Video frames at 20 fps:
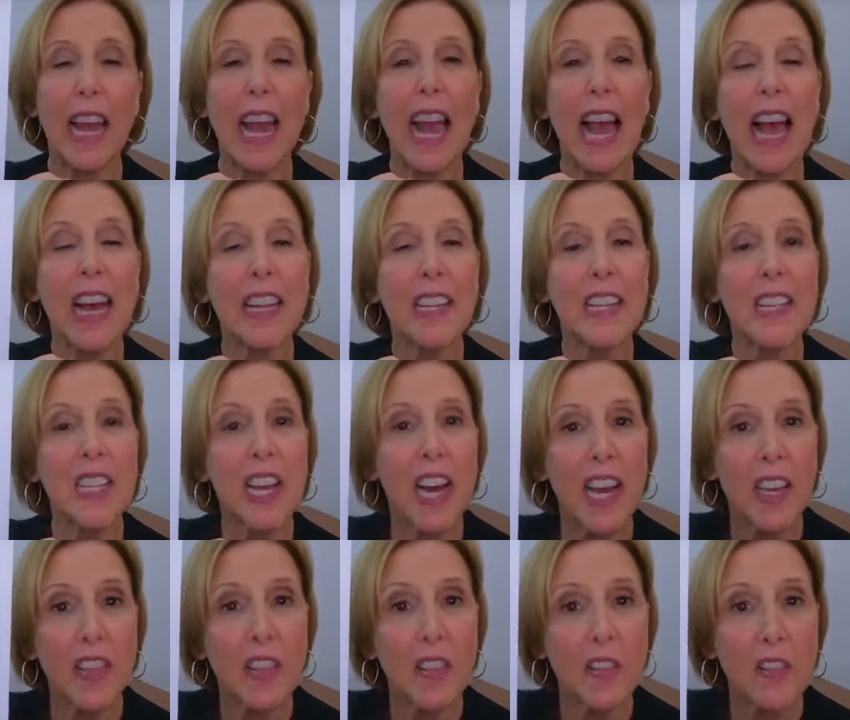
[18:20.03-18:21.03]
And
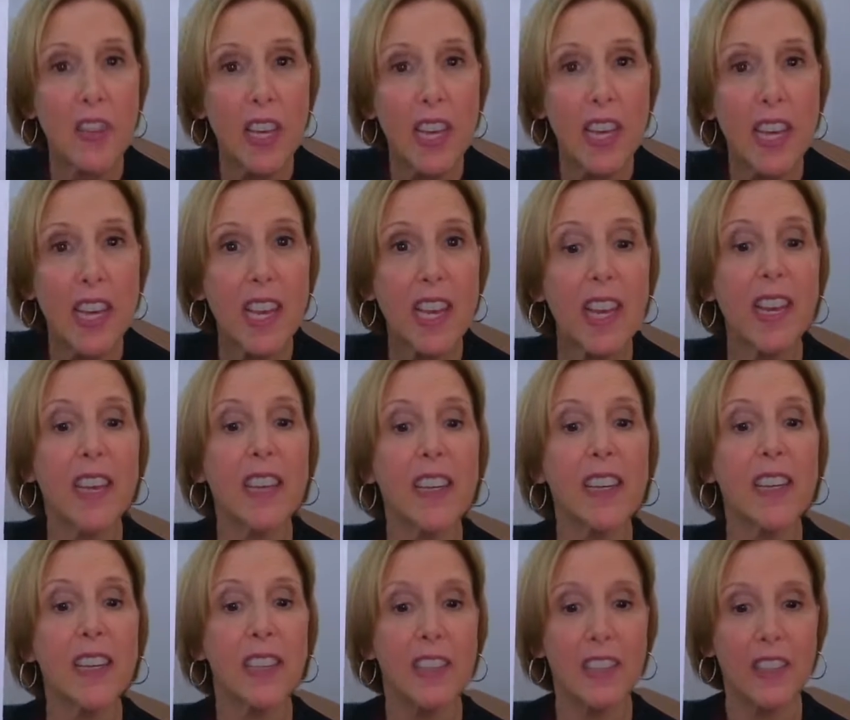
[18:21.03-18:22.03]
I
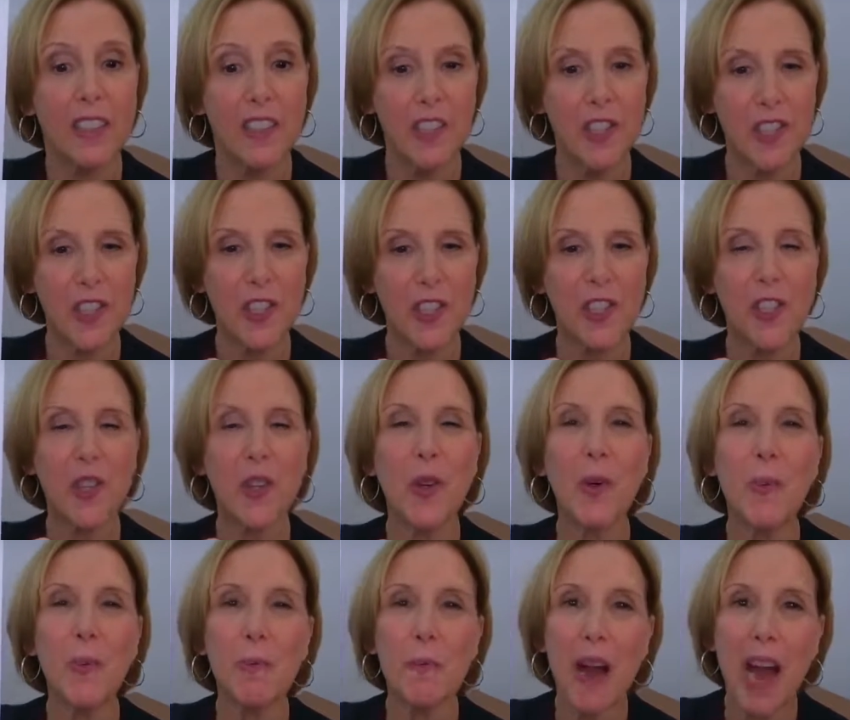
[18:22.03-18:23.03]
think
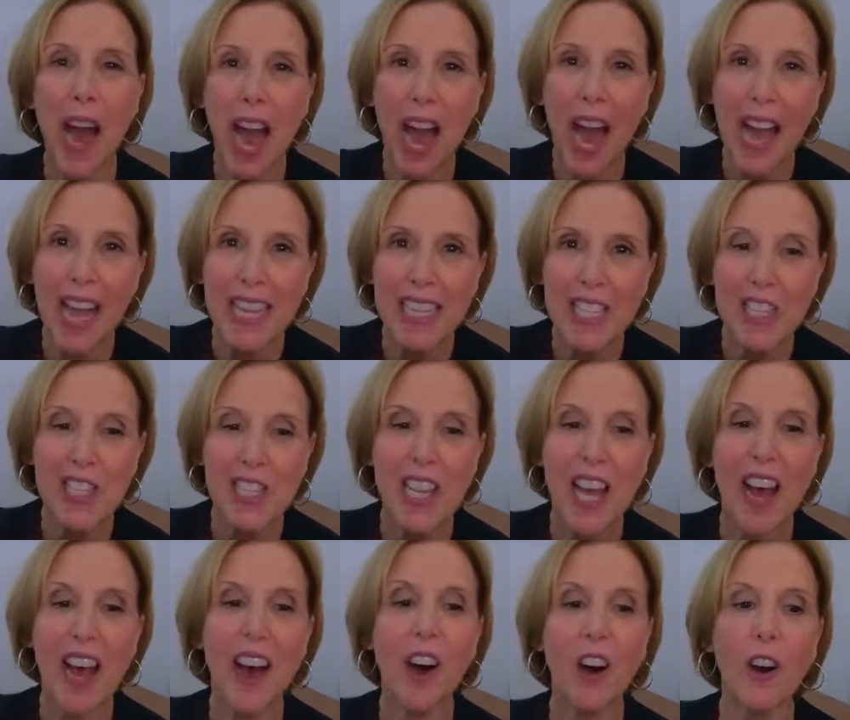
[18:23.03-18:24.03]
to
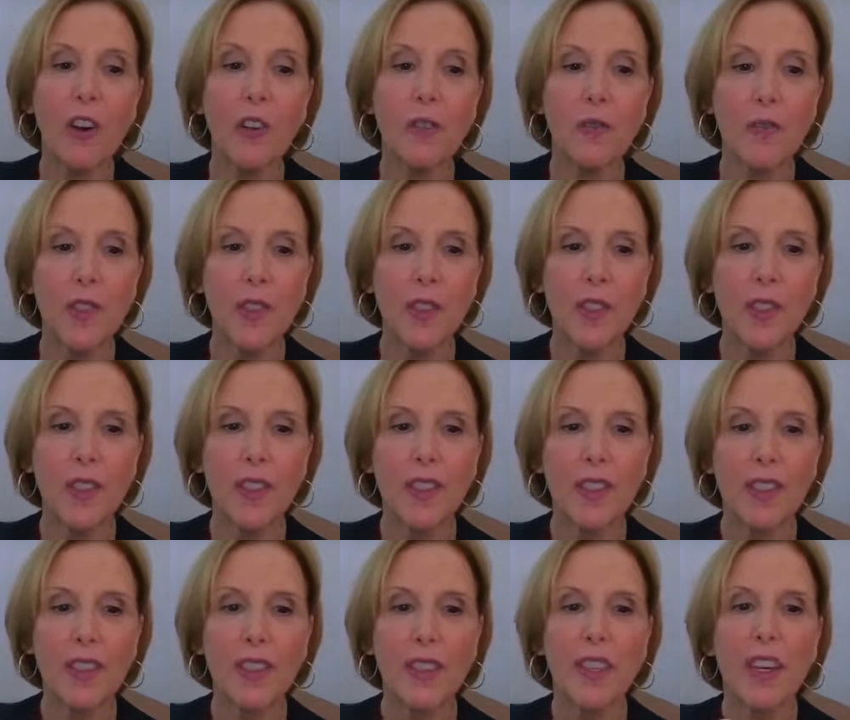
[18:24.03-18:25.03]
myself,
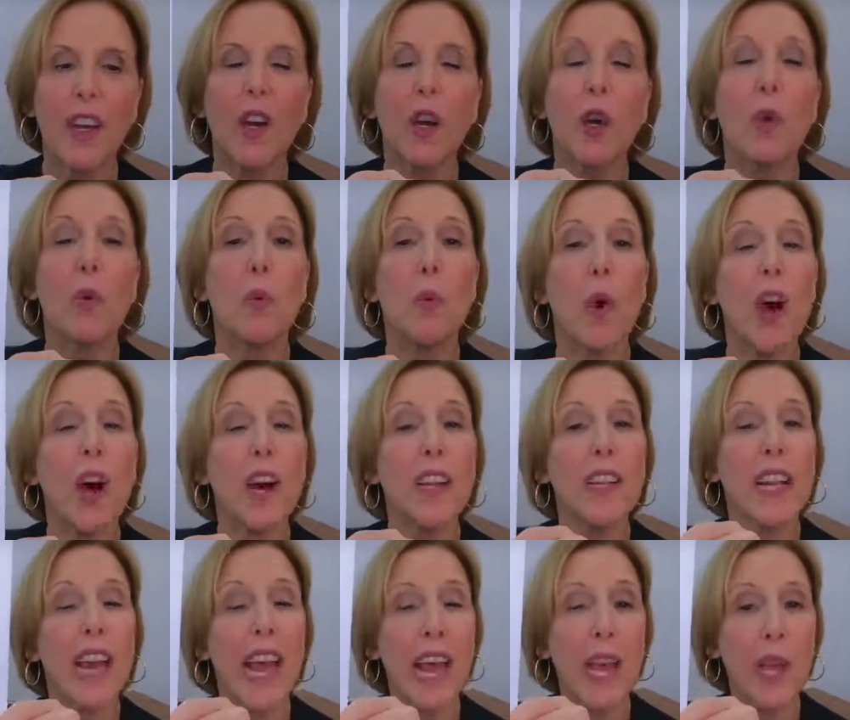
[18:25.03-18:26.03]

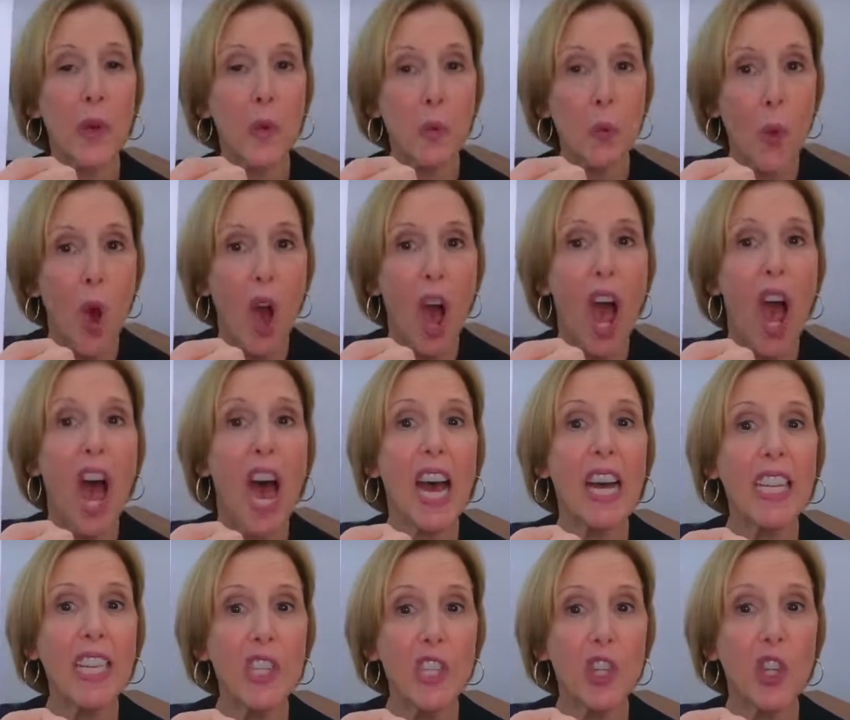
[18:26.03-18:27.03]
what a
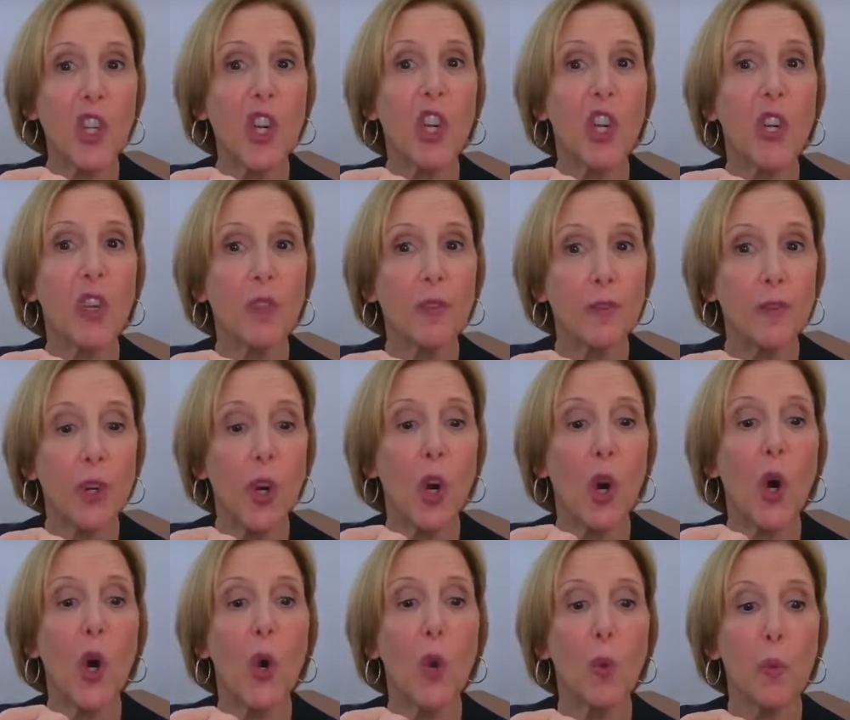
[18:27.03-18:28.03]

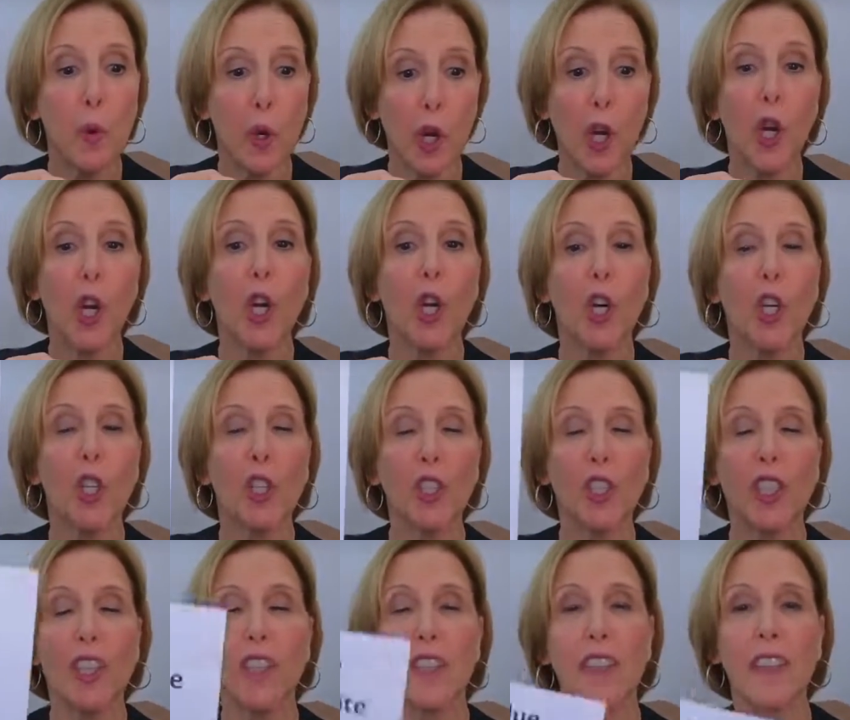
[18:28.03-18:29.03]
wonderful
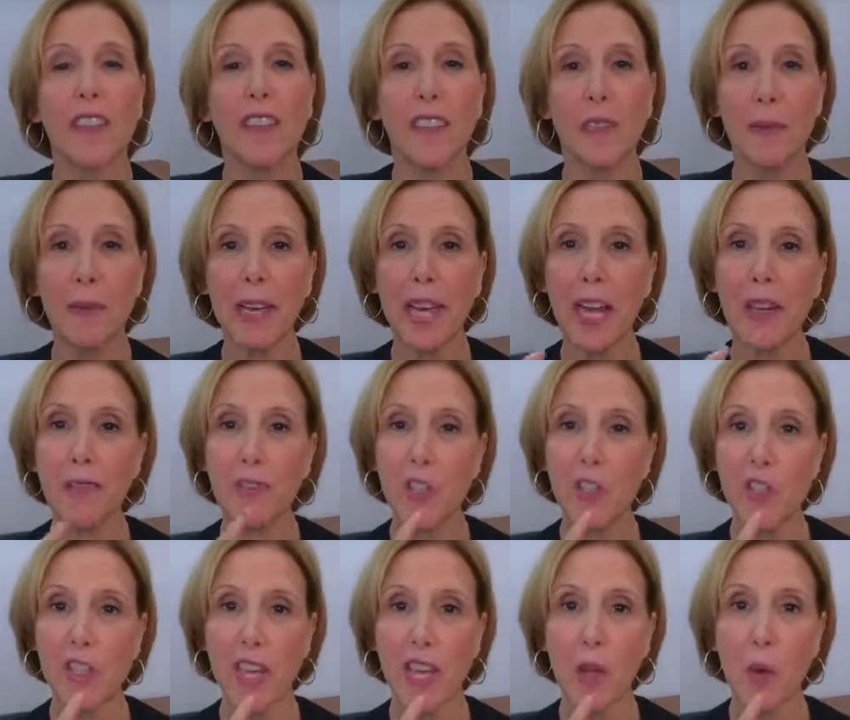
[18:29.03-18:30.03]
world. Let me have you
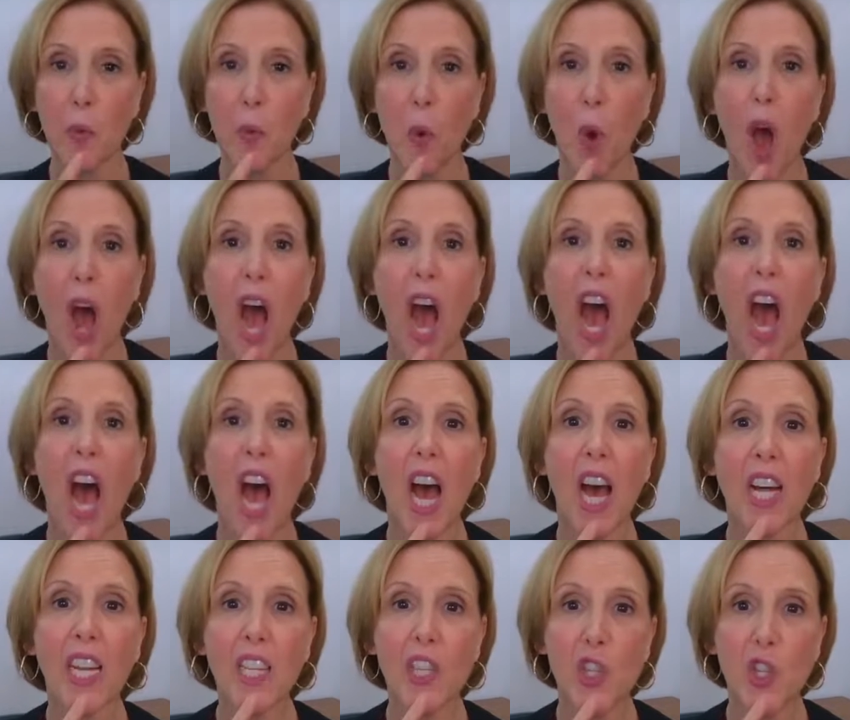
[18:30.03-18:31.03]
say
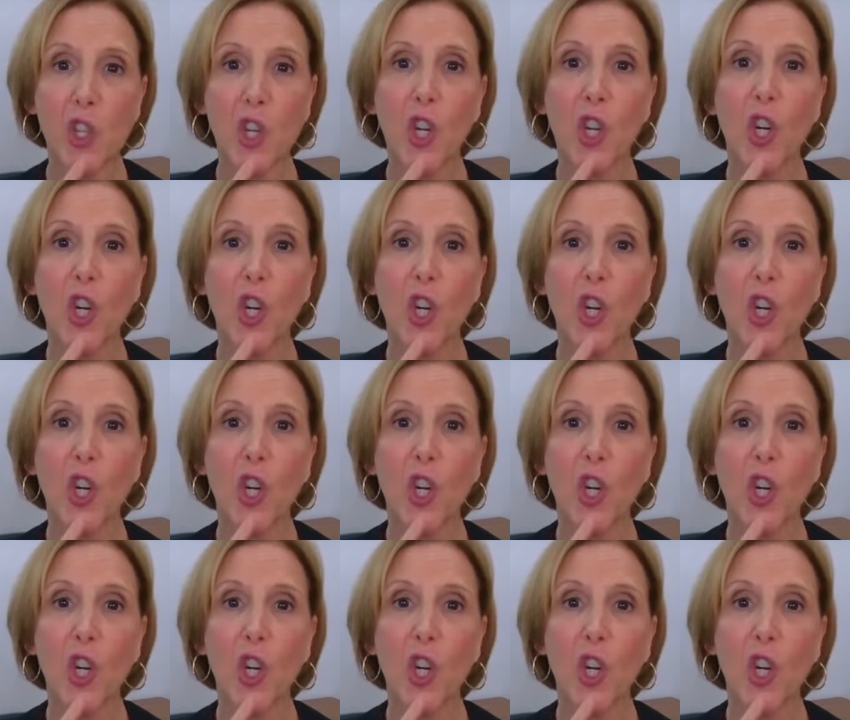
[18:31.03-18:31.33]
wonderful.